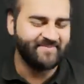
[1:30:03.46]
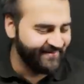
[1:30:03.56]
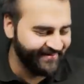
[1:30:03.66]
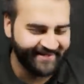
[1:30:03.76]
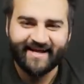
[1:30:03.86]
the
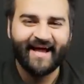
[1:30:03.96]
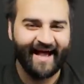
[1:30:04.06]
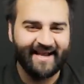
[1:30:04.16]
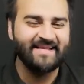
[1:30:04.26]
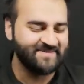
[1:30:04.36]
board,
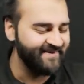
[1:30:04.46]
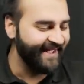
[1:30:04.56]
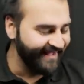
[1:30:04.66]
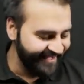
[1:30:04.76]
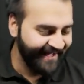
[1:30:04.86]
and it's
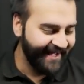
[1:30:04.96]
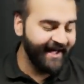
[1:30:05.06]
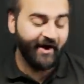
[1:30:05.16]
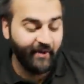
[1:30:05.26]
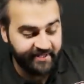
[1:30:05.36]
me.
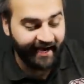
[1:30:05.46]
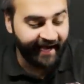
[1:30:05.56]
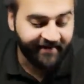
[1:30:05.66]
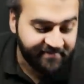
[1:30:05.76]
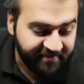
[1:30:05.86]
Uh, oh yeah, I
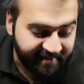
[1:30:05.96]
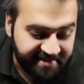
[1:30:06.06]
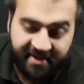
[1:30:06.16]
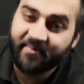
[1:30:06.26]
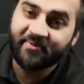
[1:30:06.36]
have moved my side